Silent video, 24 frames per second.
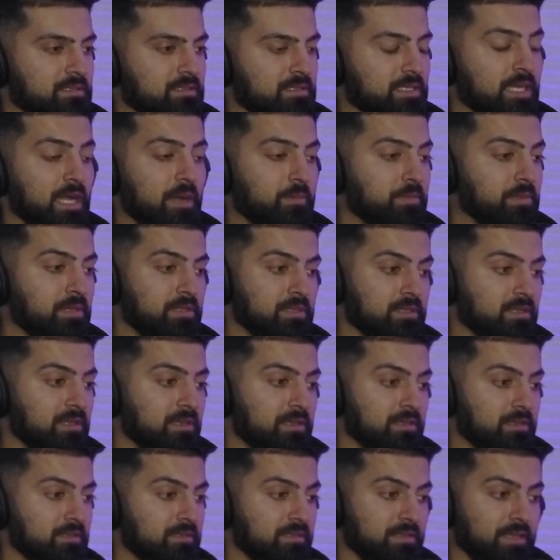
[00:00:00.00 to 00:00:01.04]
yeah, I mean the
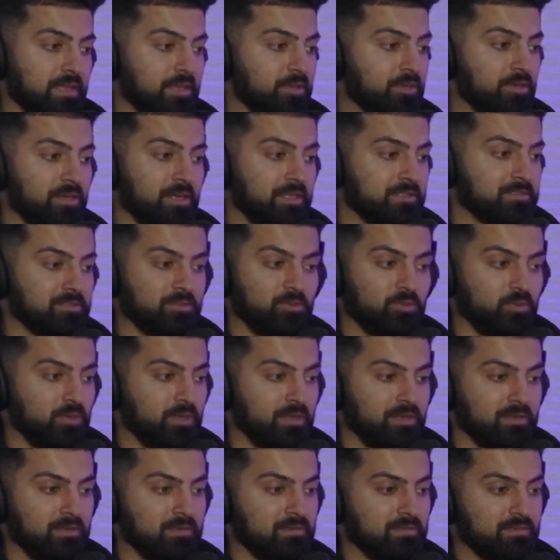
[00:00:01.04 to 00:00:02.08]
internet's
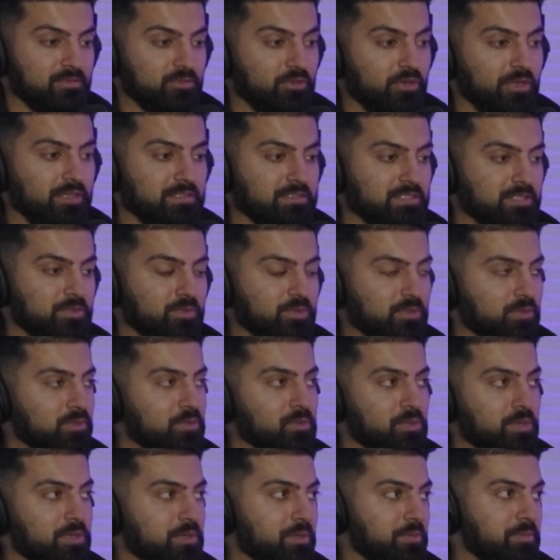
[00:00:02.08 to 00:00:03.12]
going crazy with
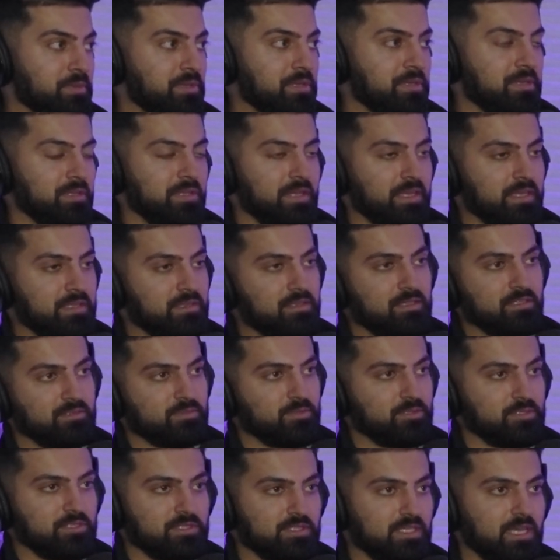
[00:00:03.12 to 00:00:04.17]
who it could be, like this
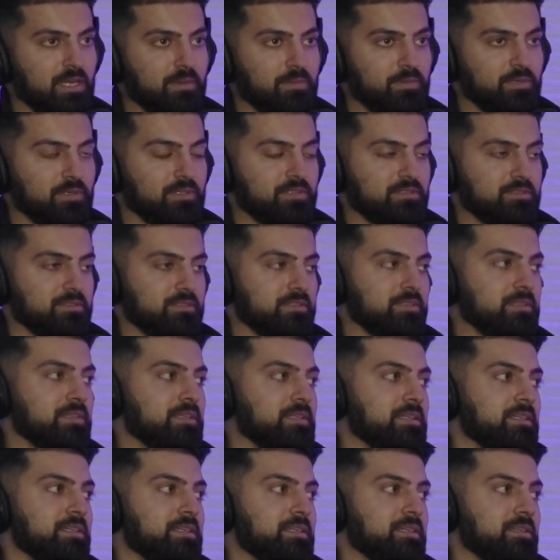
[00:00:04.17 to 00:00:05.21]
person, that person,
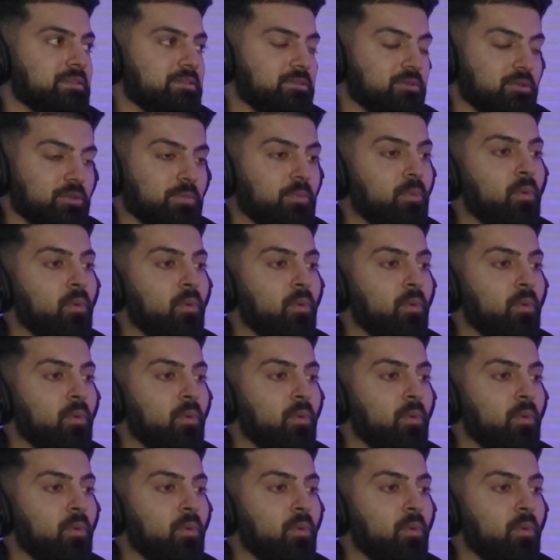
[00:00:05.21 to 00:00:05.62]
to the